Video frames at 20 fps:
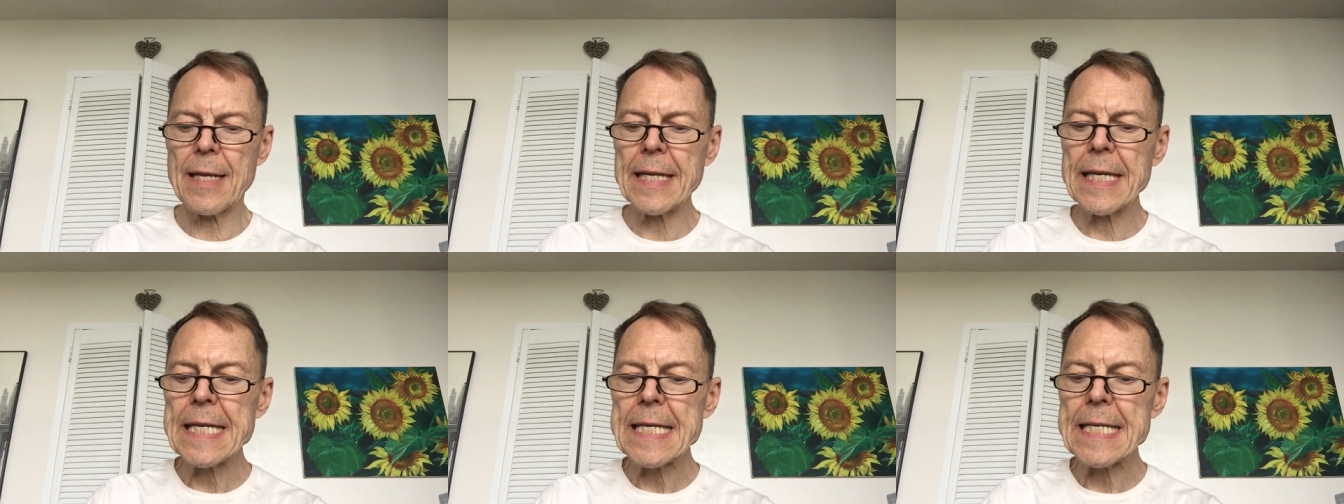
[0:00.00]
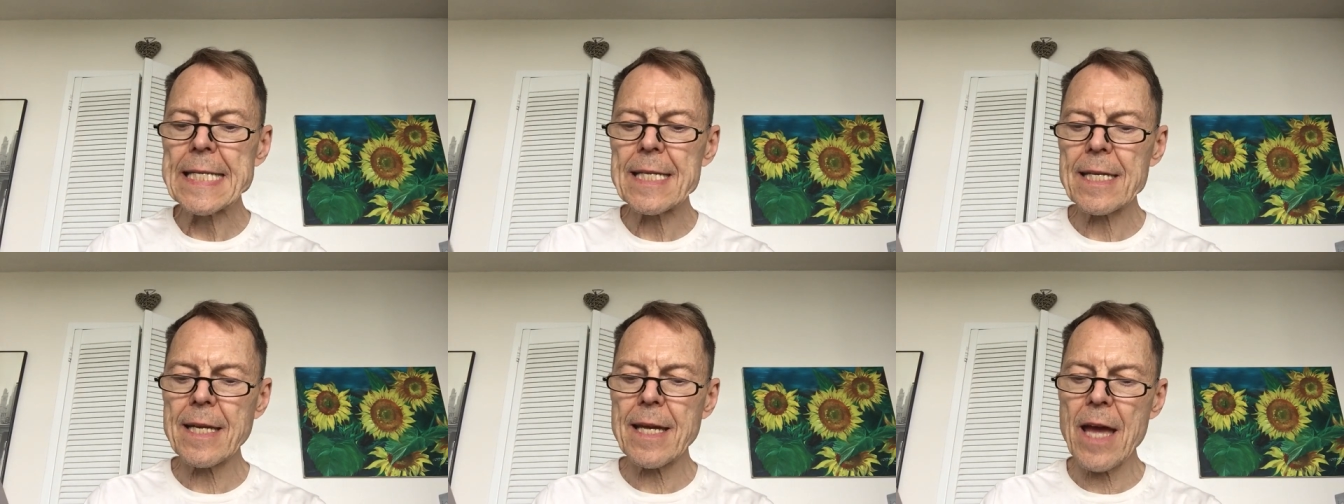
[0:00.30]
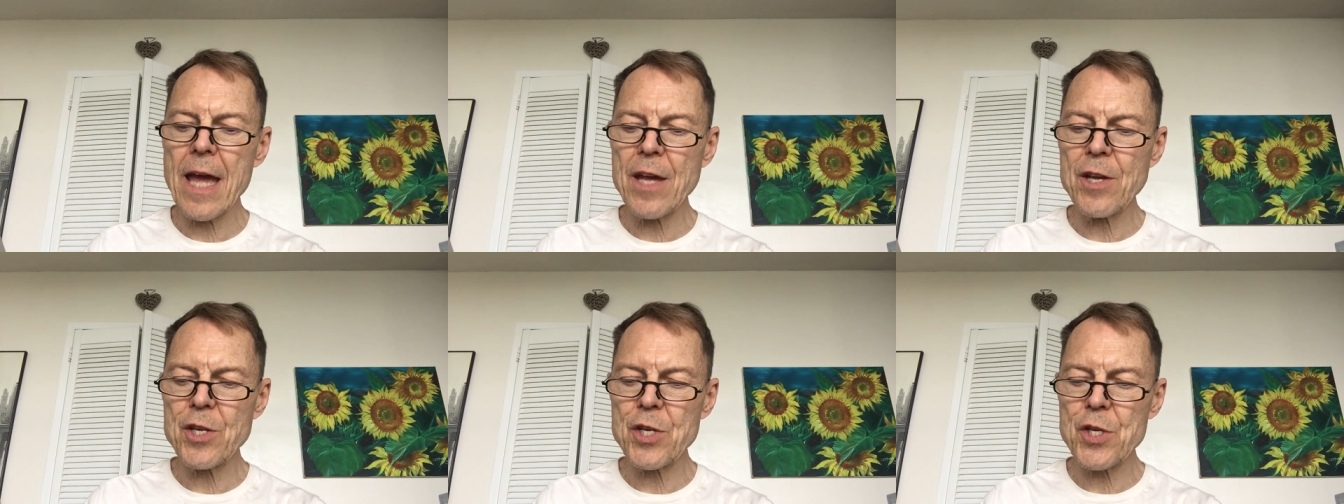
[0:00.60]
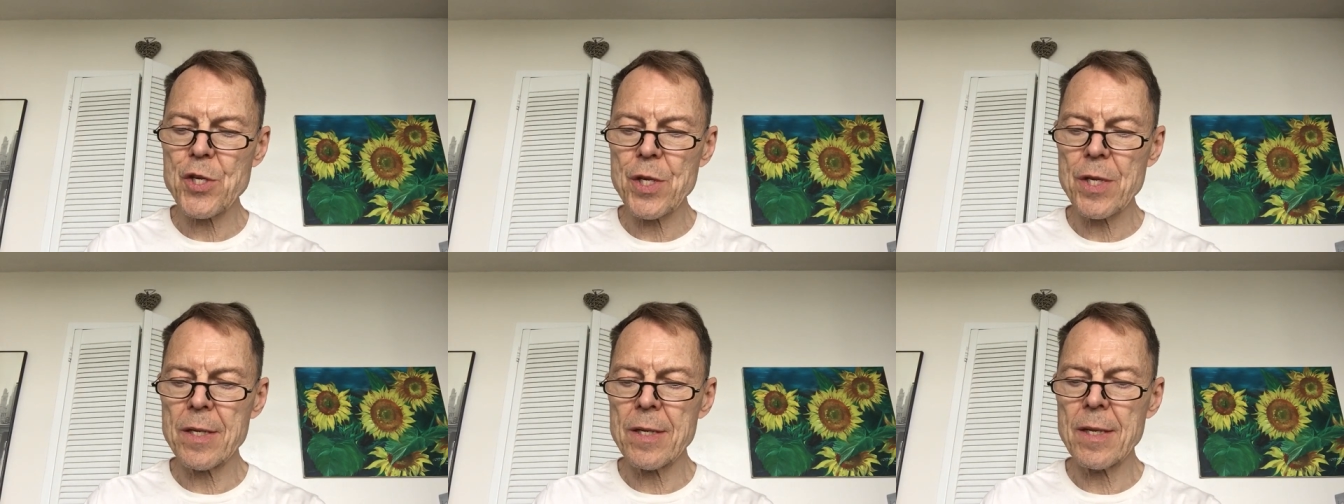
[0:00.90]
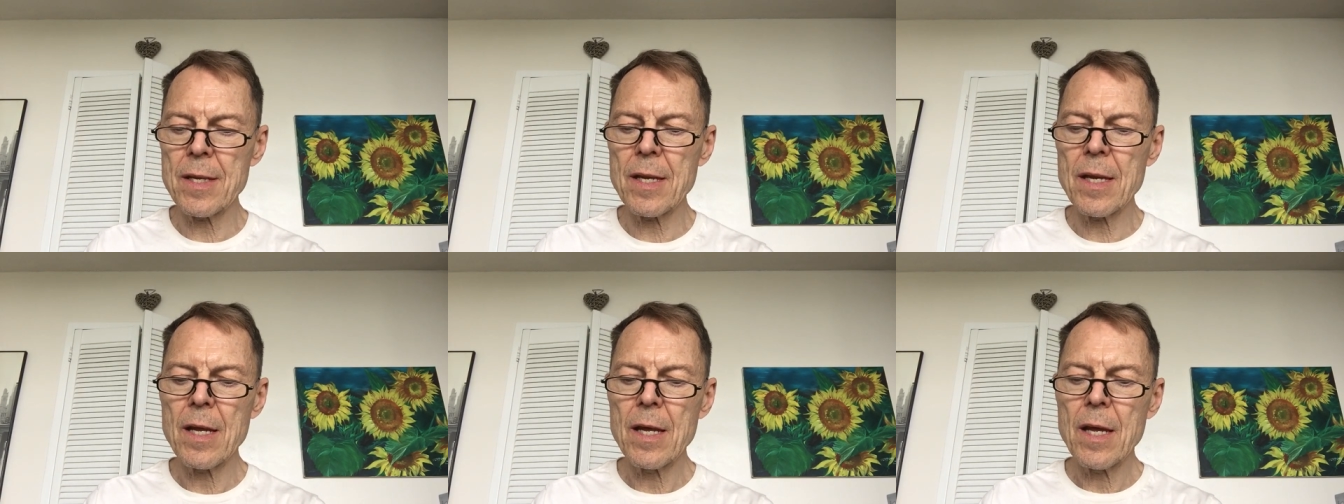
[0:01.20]

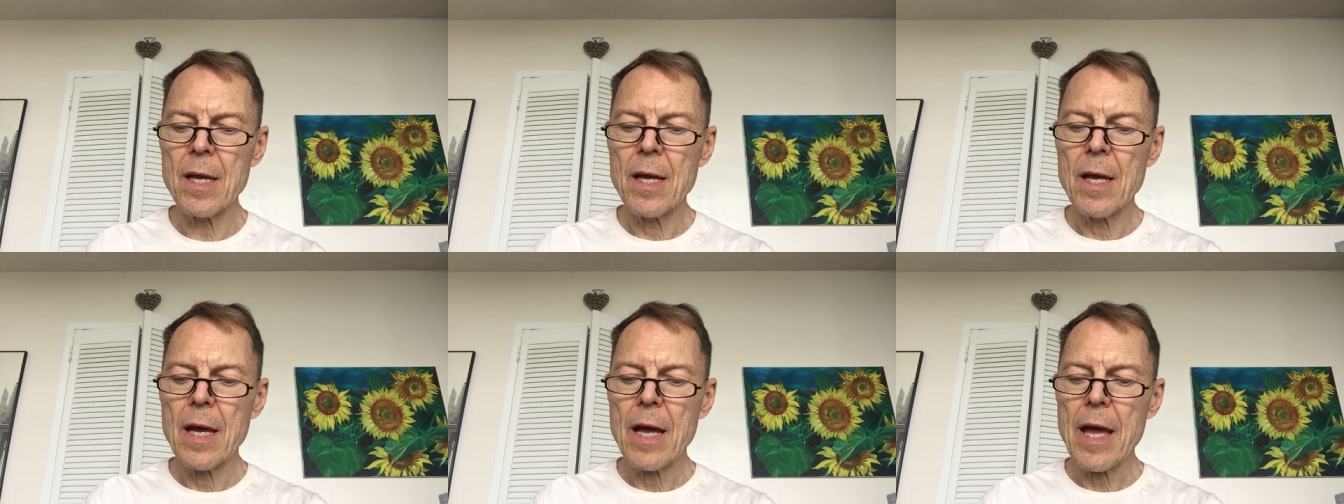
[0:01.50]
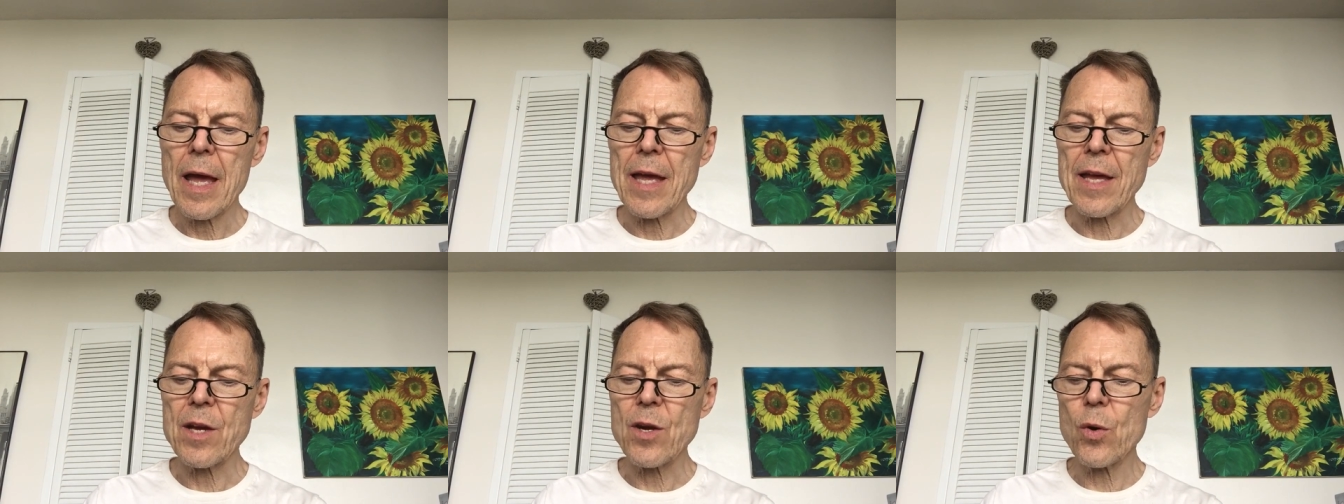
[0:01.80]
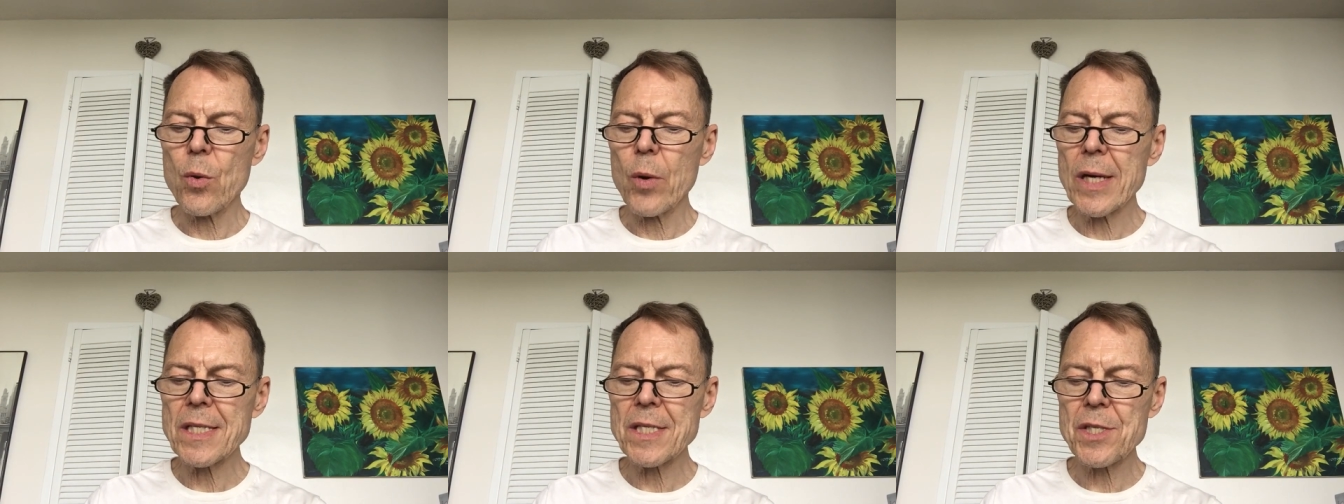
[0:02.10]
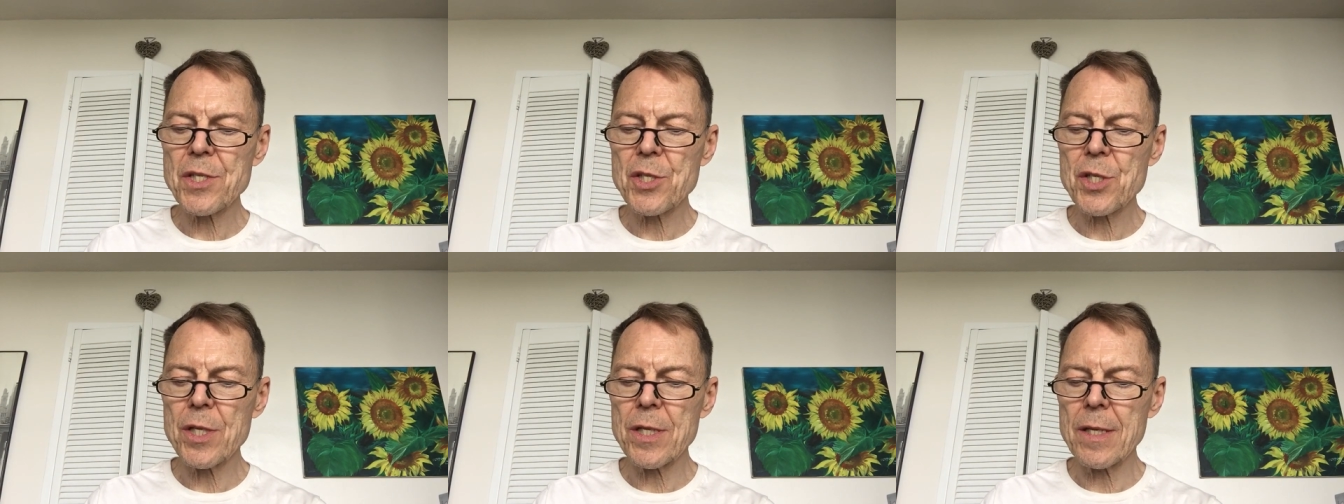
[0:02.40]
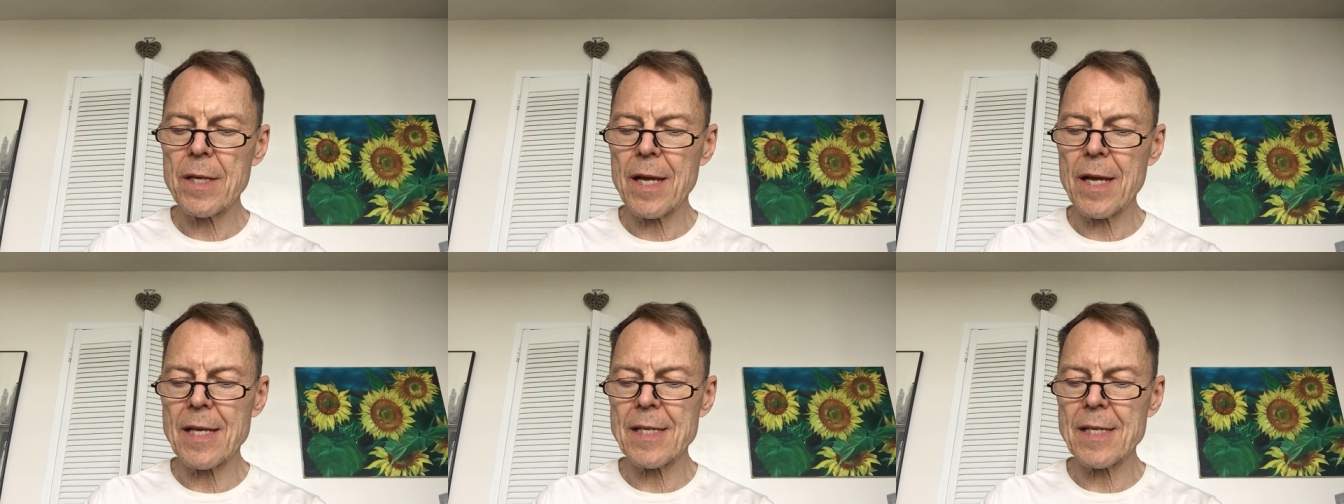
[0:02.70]
indication, a question, a